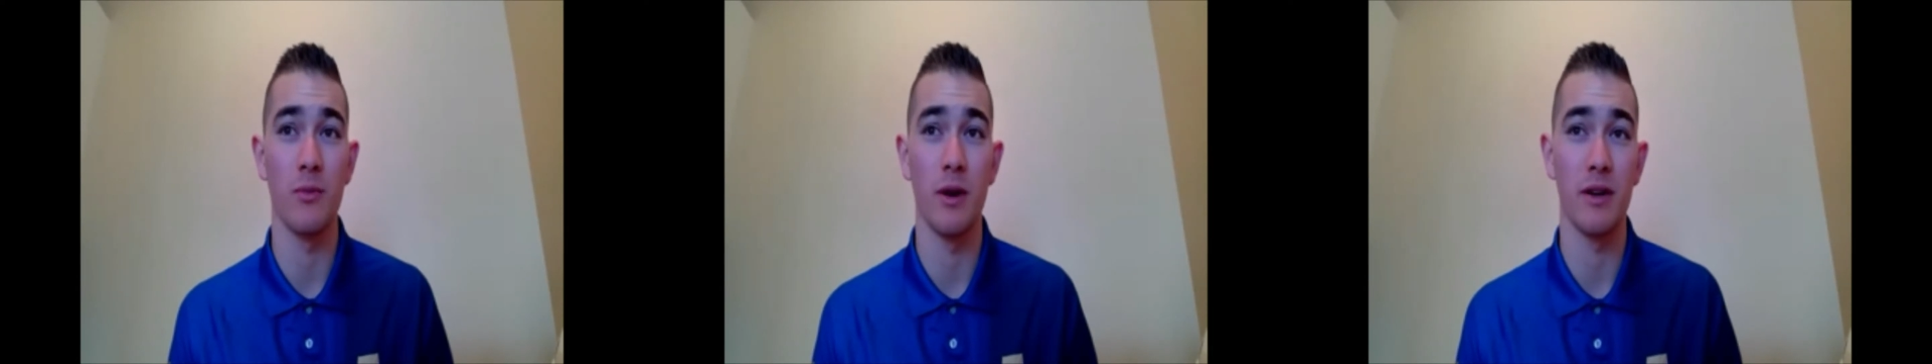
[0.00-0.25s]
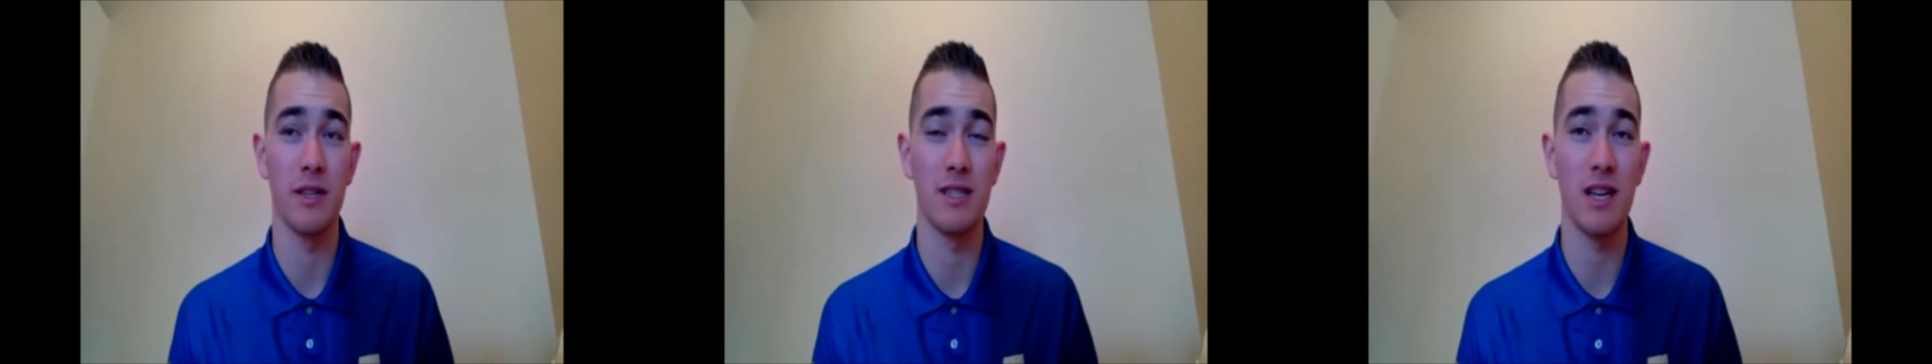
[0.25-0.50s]
my
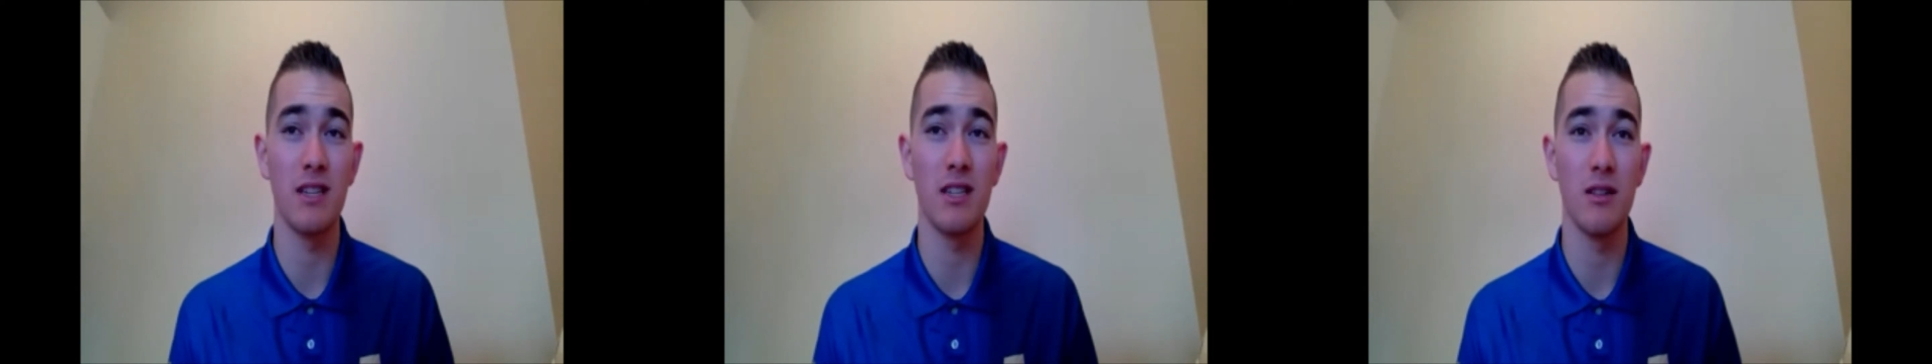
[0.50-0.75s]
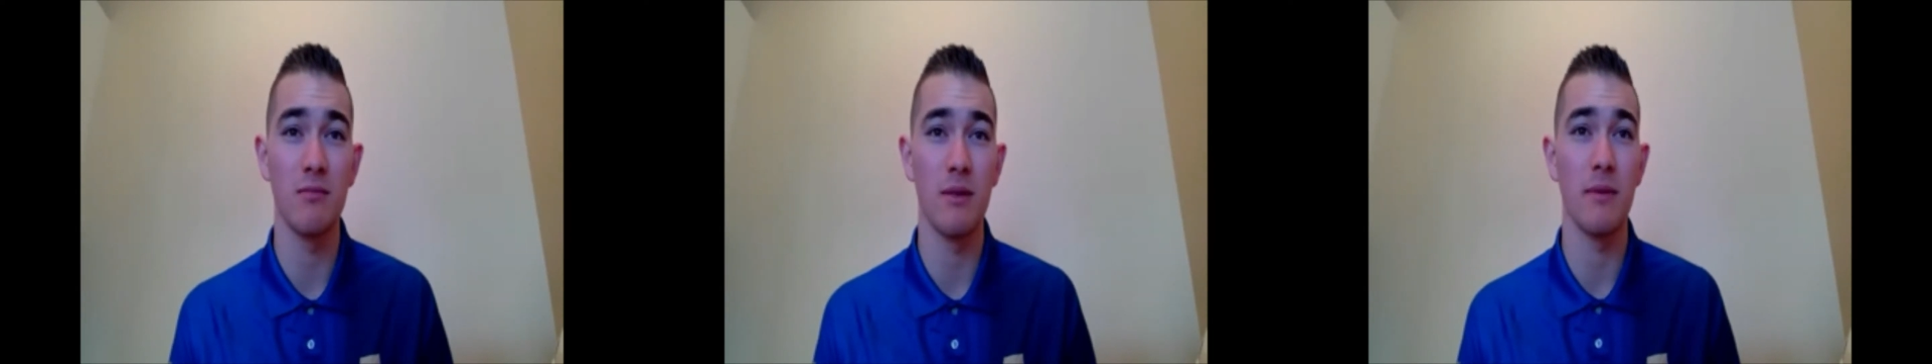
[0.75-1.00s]

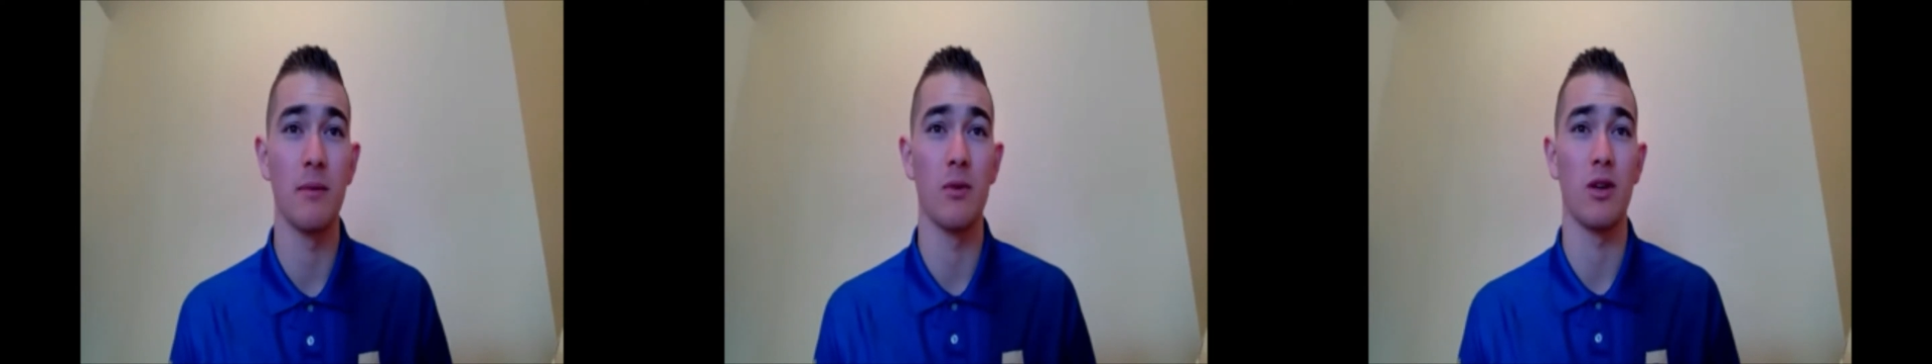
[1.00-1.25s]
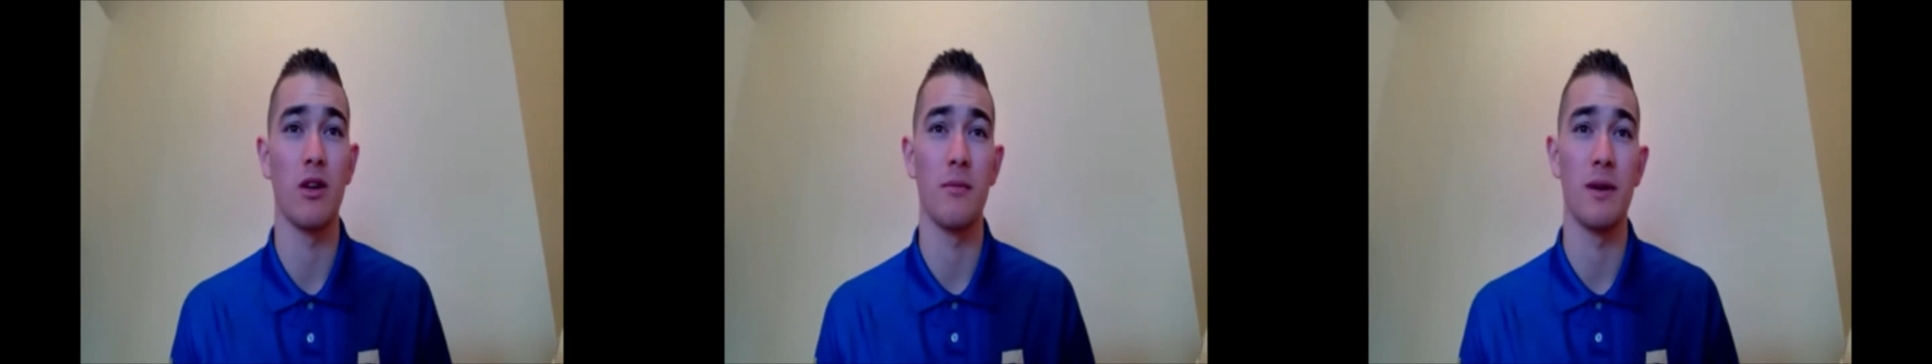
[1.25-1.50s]
extension, maybe I'm
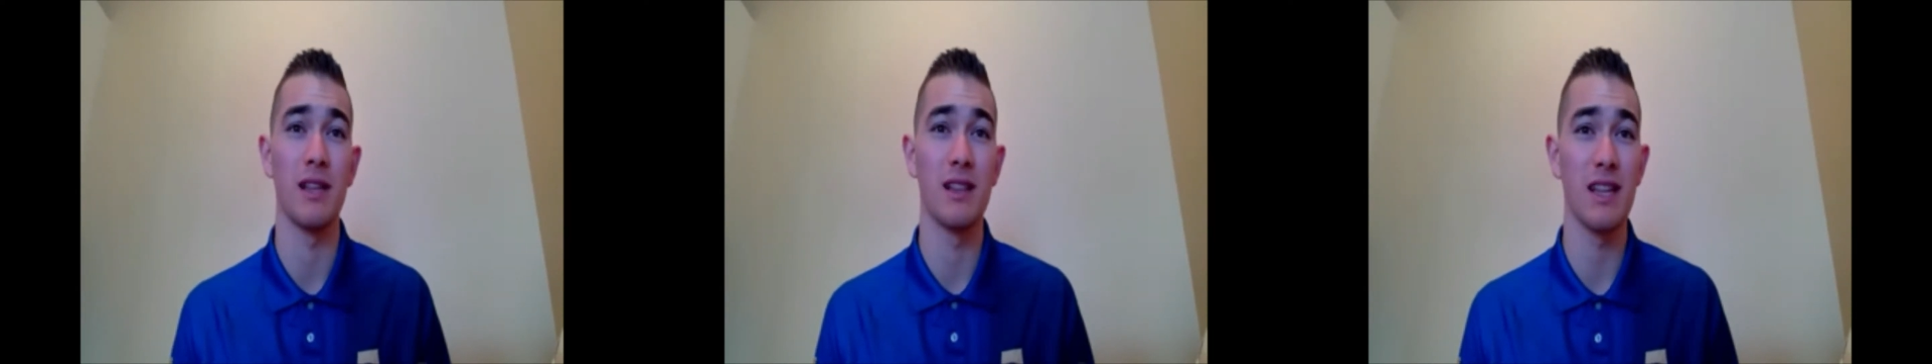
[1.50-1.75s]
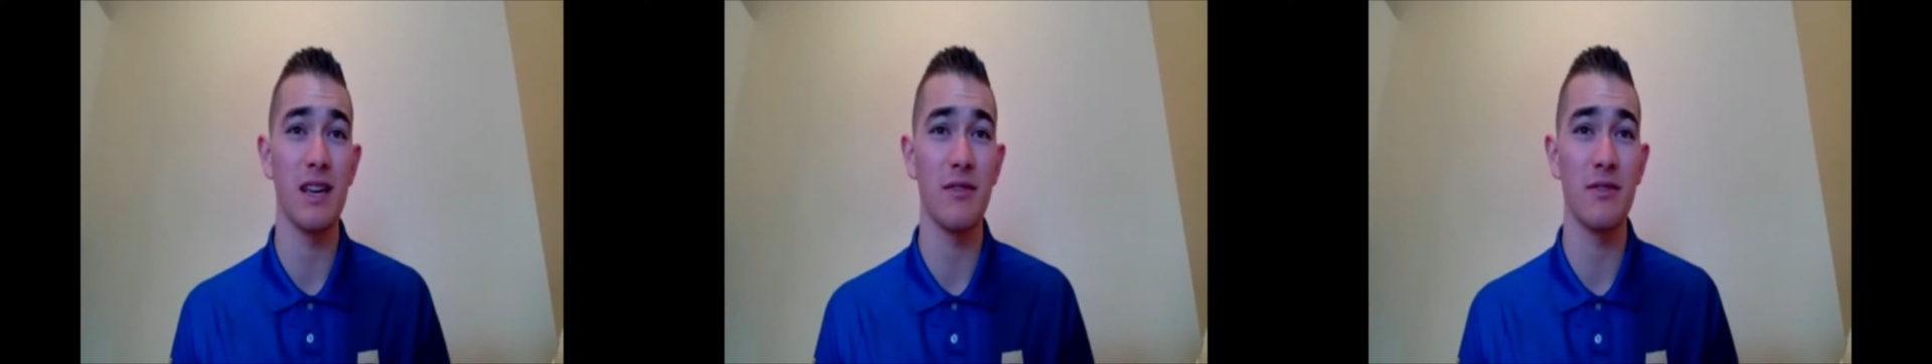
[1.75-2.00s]
working on my
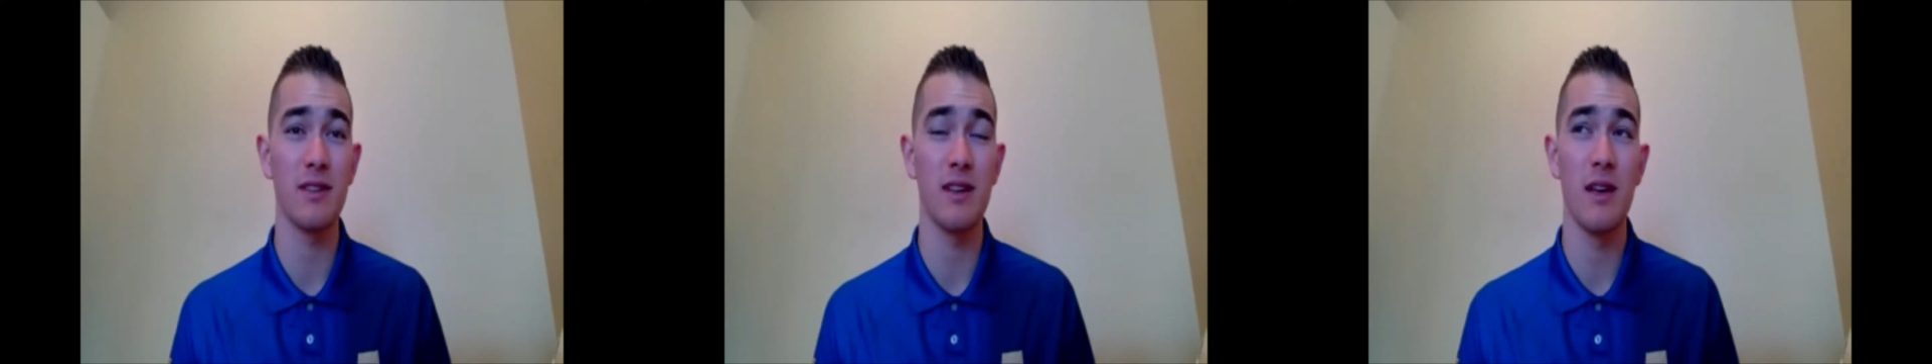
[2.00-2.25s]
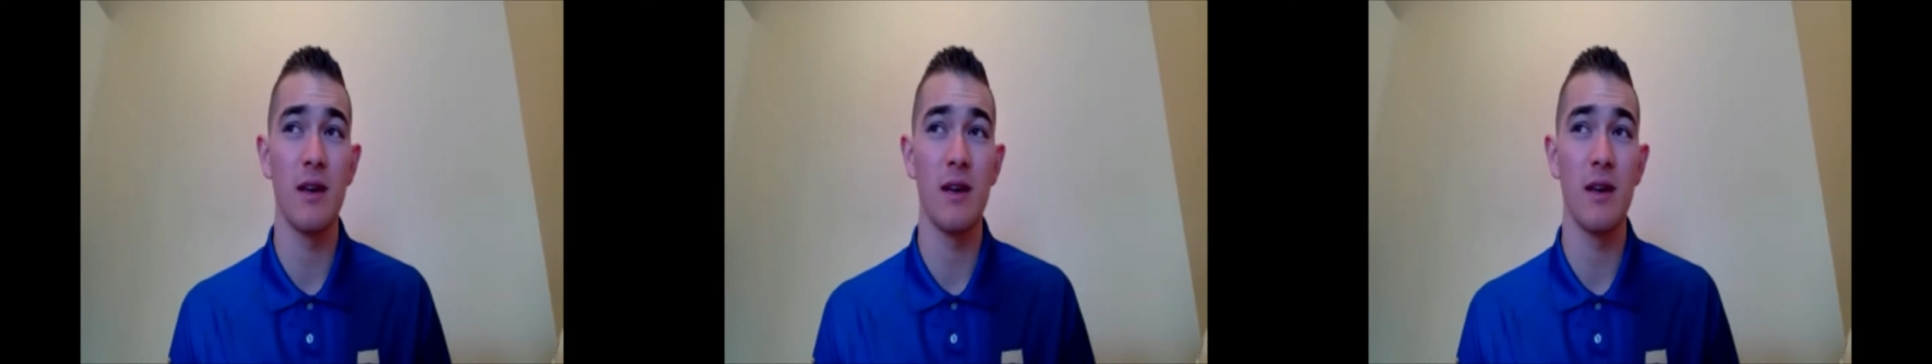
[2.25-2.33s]
lift,